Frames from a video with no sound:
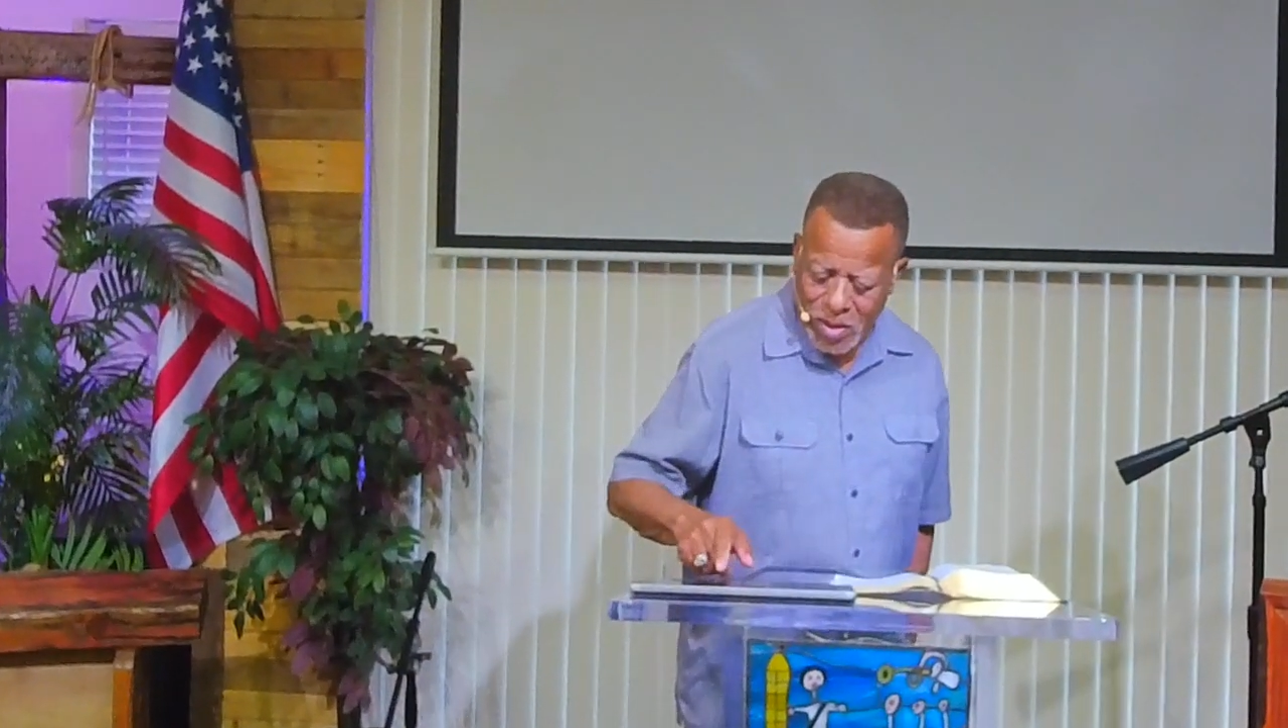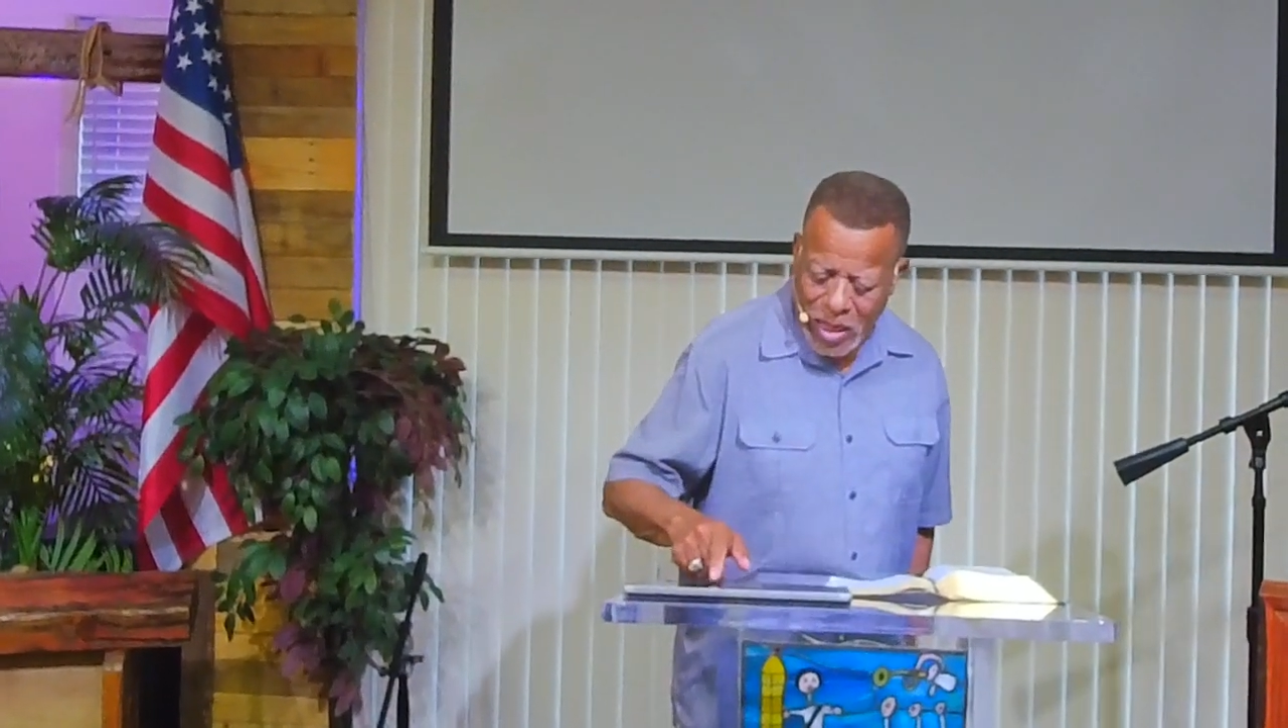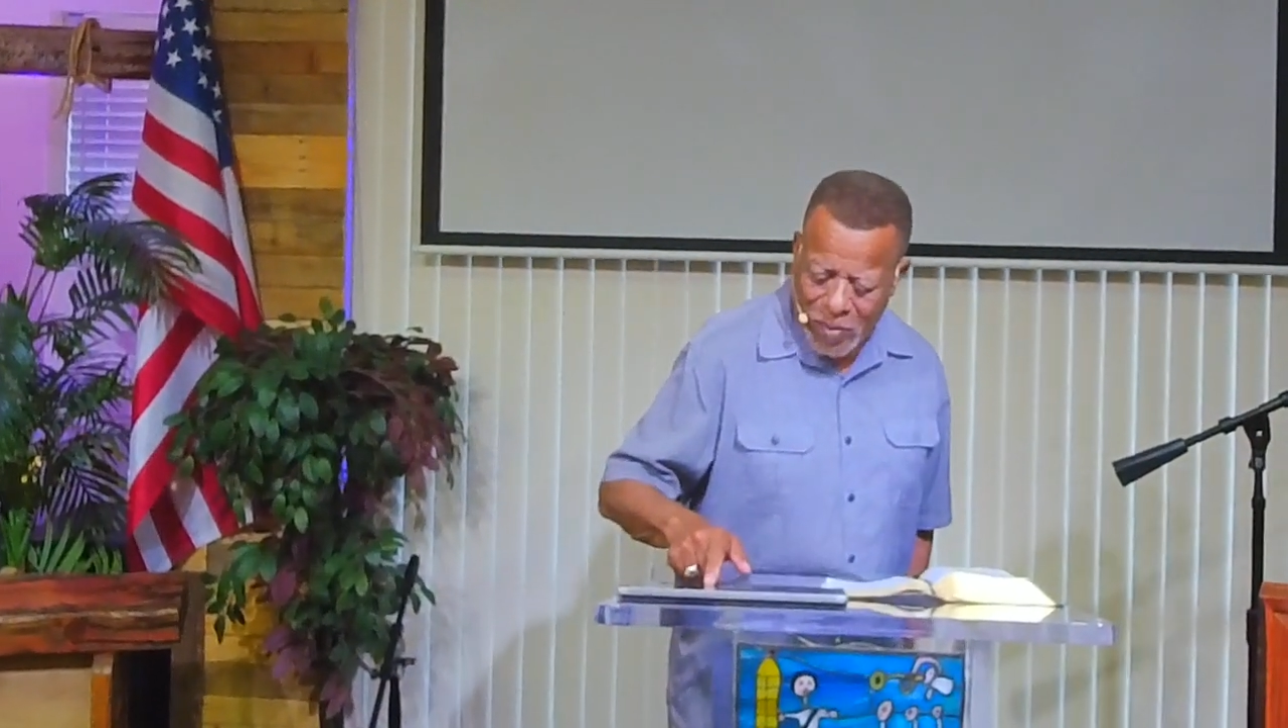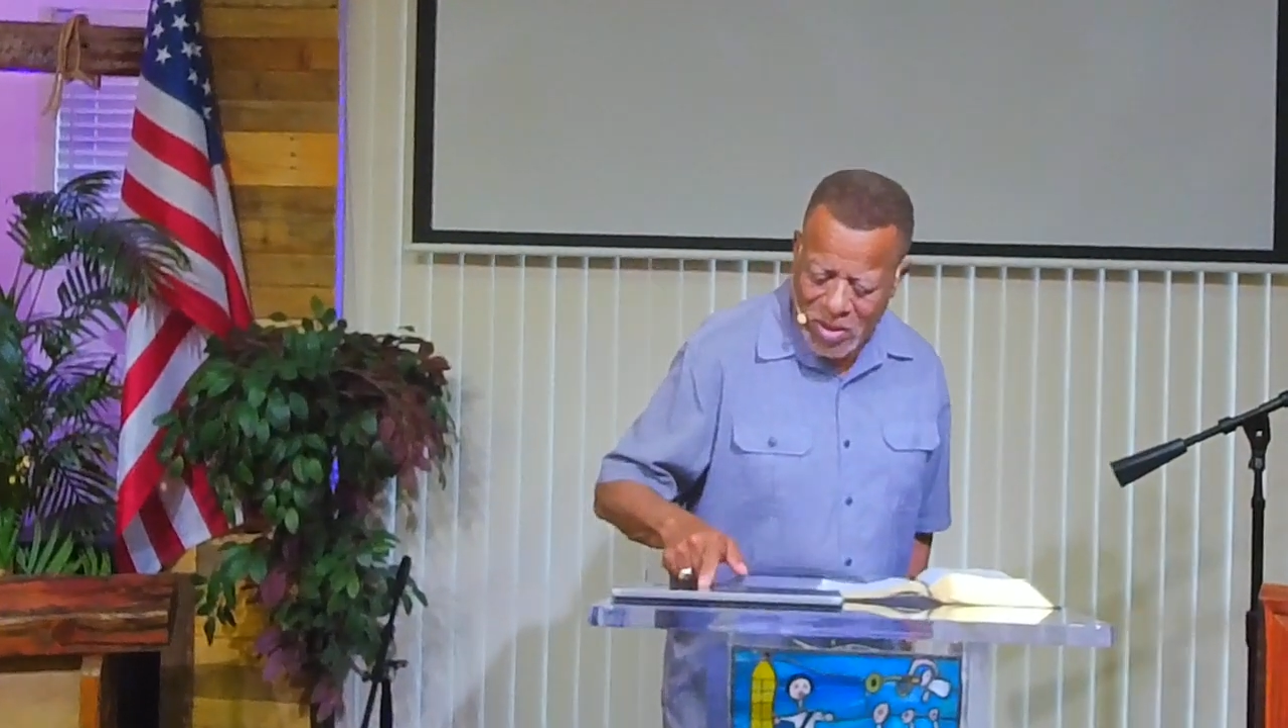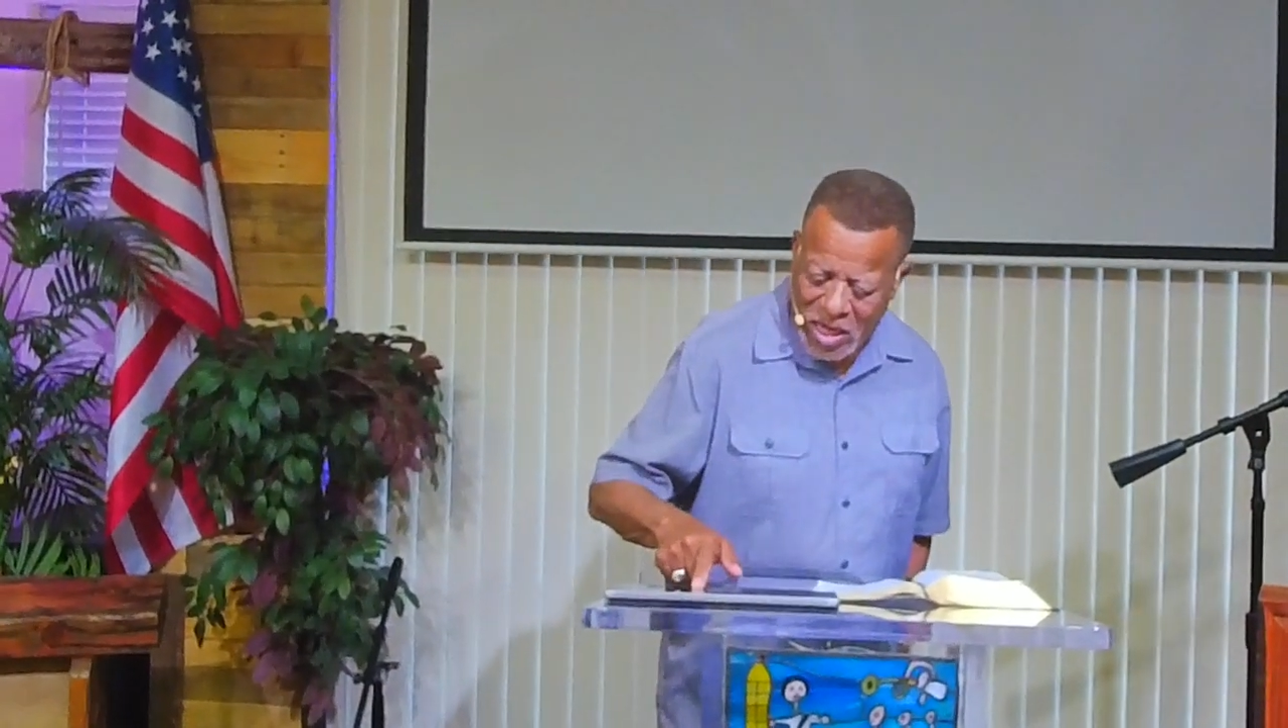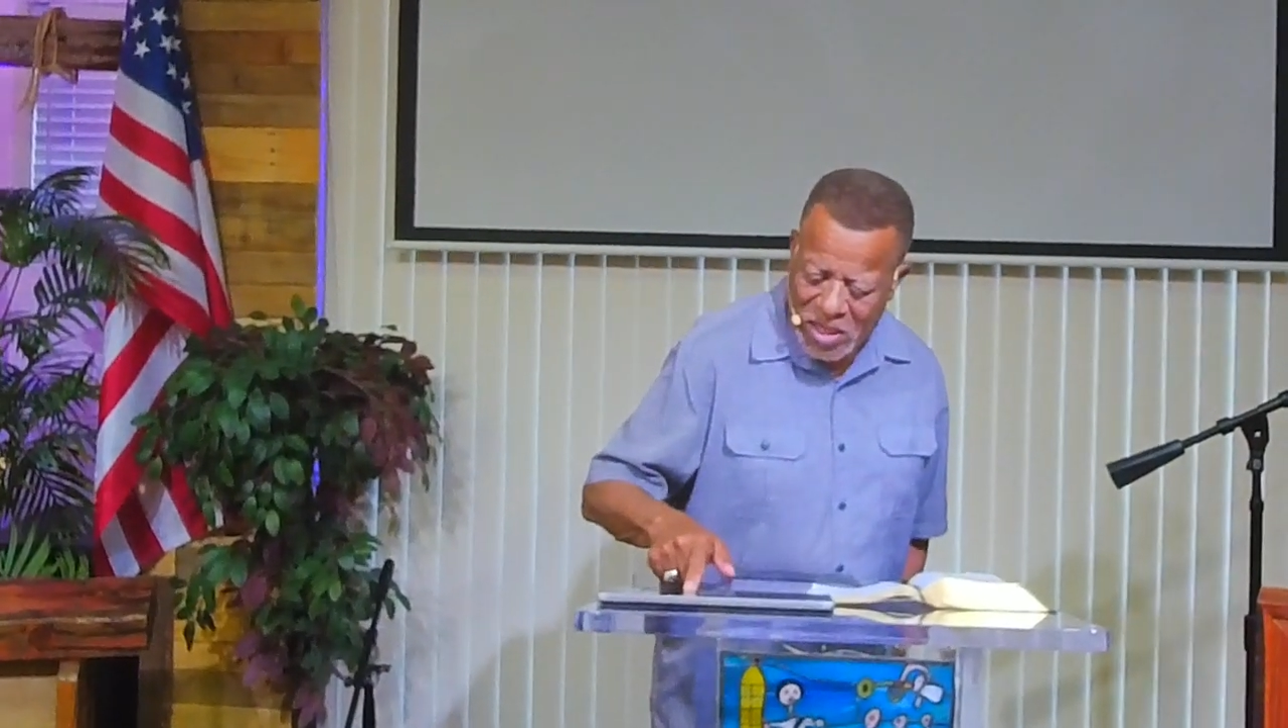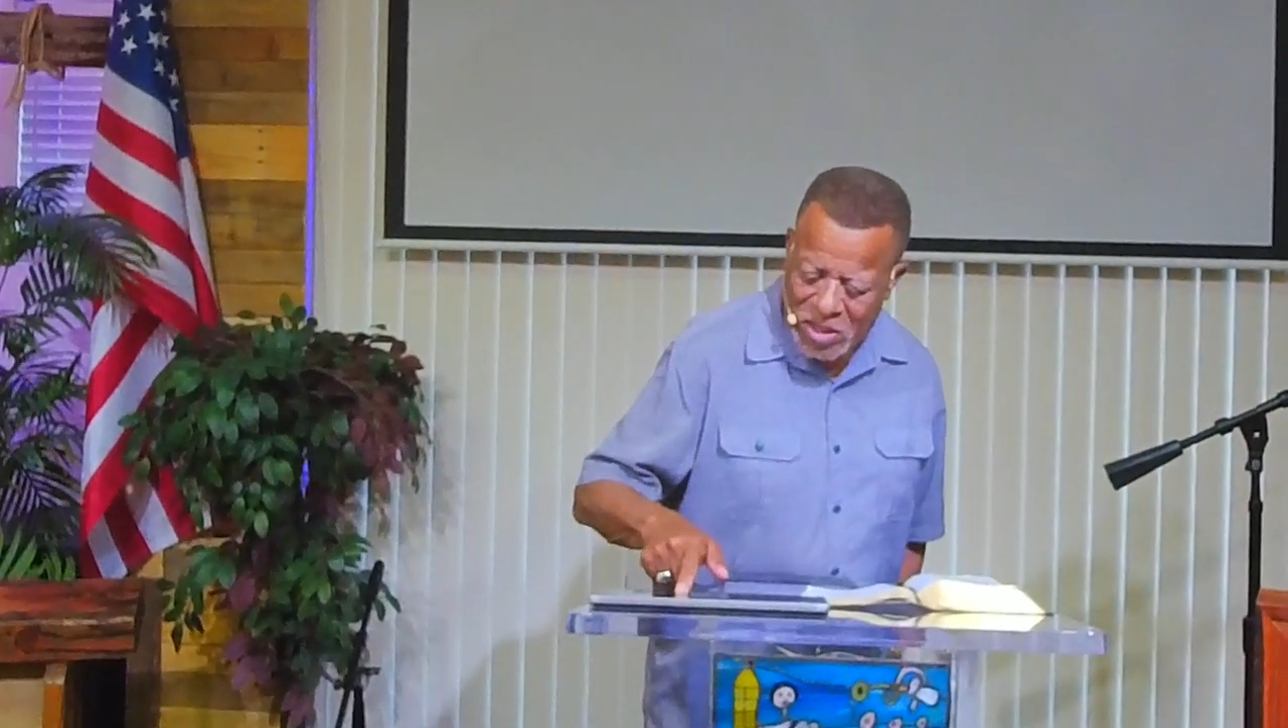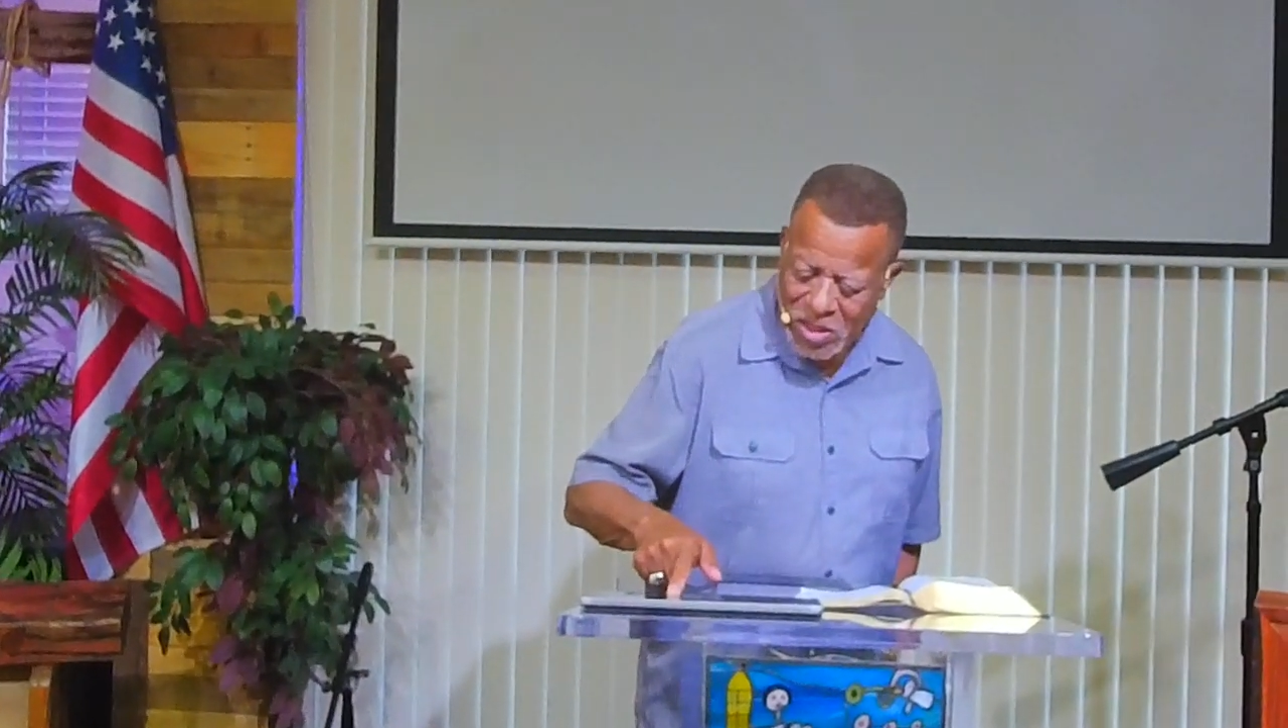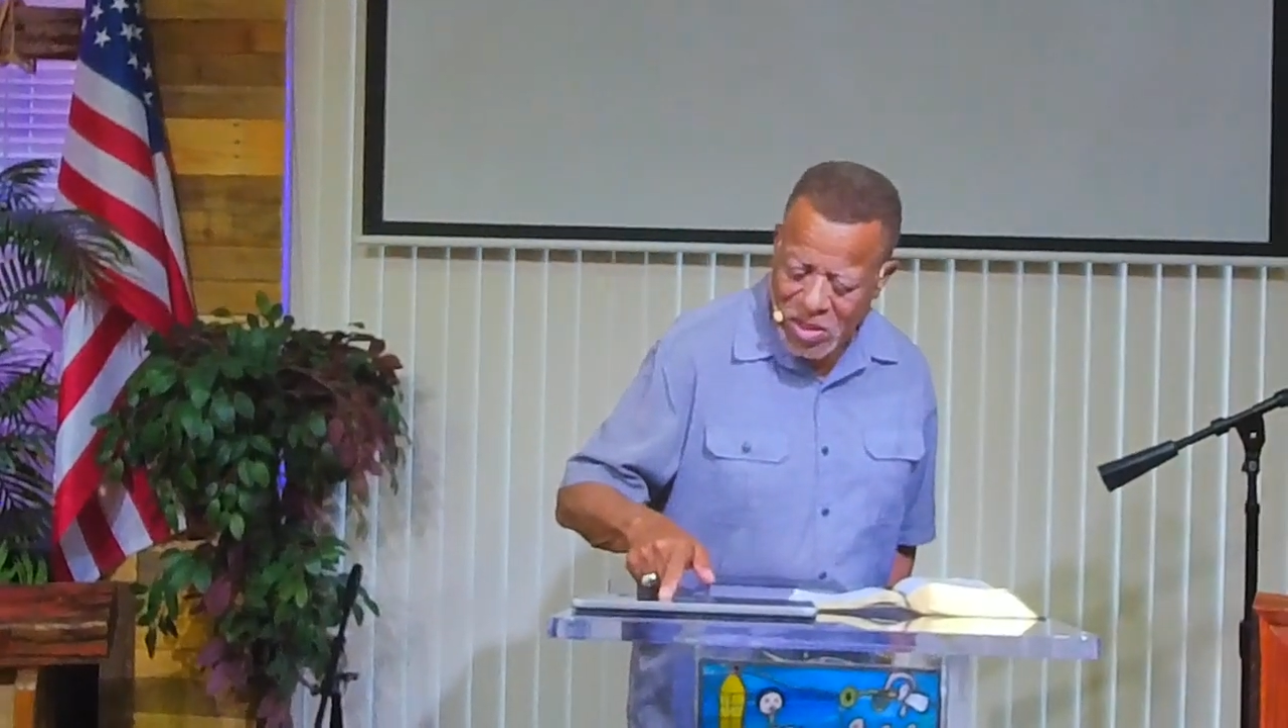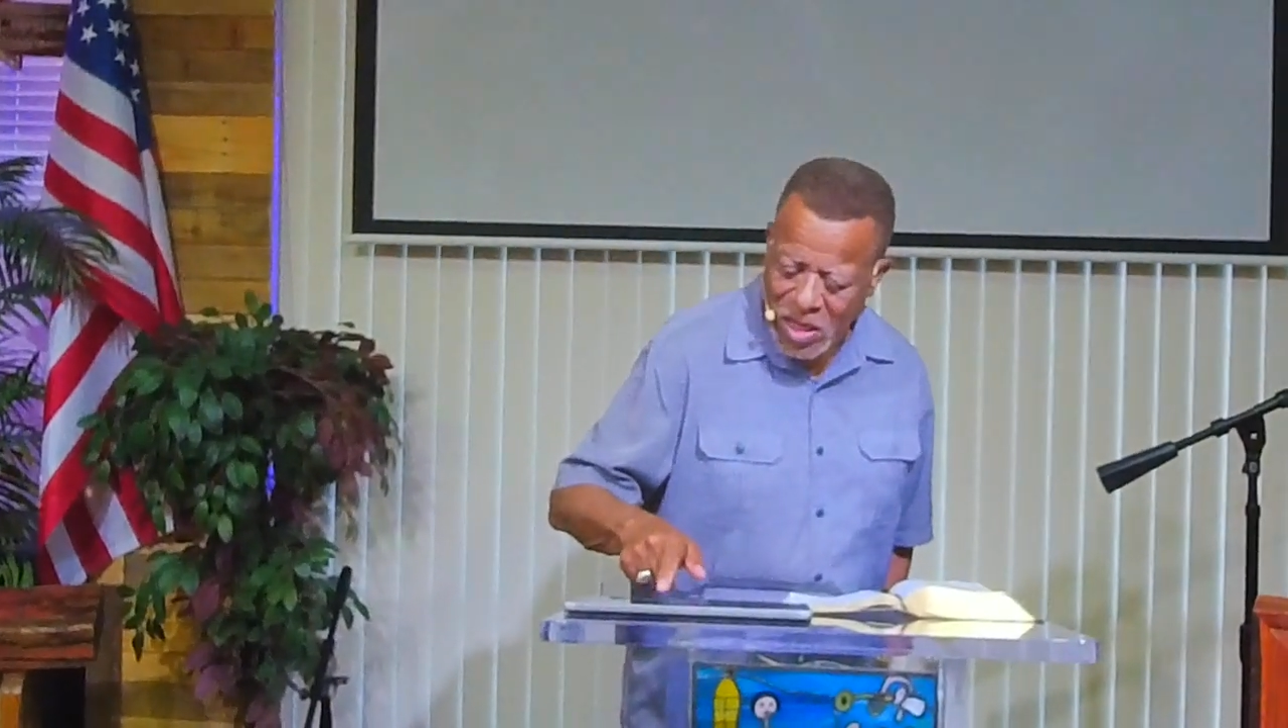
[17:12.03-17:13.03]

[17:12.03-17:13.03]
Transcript: Lamentations